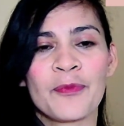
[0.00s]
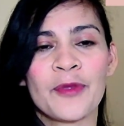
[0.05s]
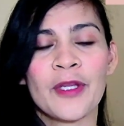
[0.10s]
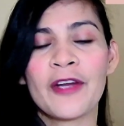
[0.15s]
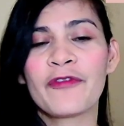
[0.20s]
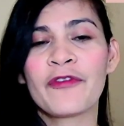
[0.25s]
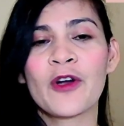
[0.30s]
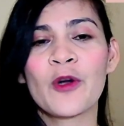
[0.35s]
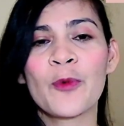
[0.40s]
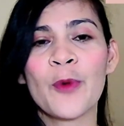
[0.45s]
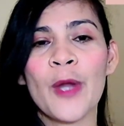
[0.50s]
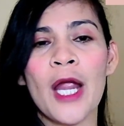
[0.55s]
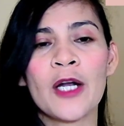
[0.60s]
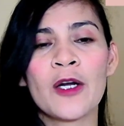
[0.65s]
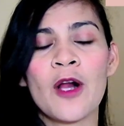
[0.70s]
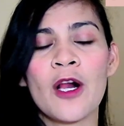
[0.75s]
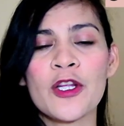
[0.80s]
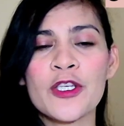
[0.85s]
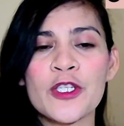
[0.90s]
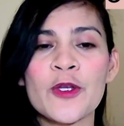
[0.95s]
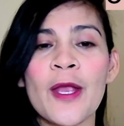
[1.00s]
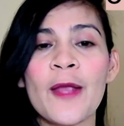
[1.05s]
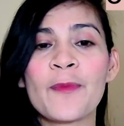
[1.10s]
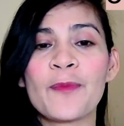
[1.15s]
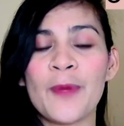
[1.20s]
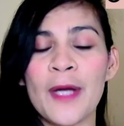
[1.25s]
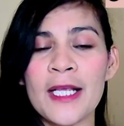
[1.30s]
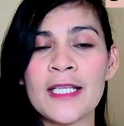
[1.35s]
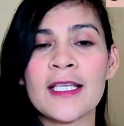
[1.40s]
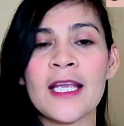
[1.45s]
Therefore, we are also
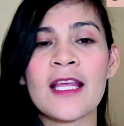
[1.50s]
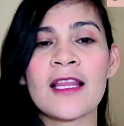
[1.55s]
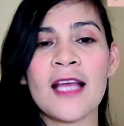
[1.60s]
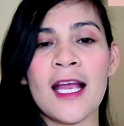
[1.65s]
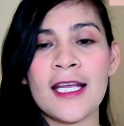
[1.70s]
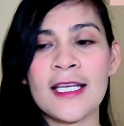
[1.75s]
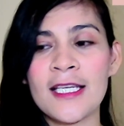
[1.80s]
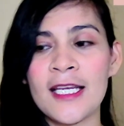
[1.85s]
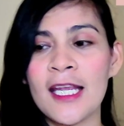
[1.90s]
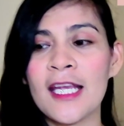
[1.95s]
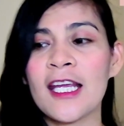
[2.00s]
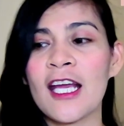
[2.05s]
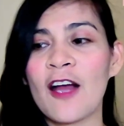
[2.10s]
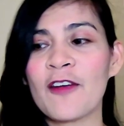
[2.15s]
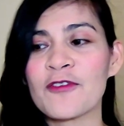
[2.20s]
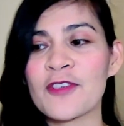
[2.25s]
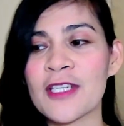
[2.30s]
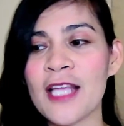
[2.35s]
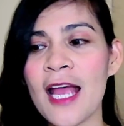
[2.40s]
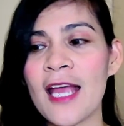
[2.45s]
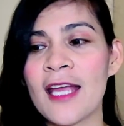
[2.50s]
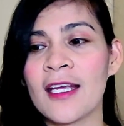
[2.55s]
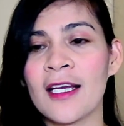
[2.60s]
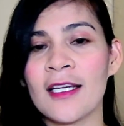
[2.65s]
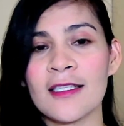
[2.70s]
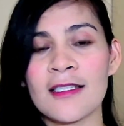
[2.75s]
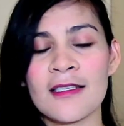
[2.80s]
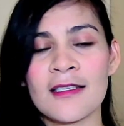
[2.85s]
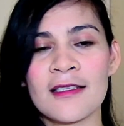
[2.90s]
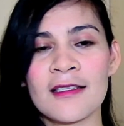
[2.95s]
embracing the idea of
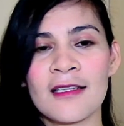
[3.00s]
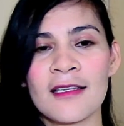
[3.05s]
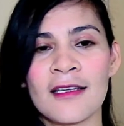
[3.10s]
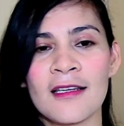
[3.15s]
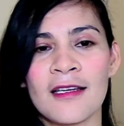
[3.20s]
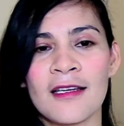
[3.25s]
science.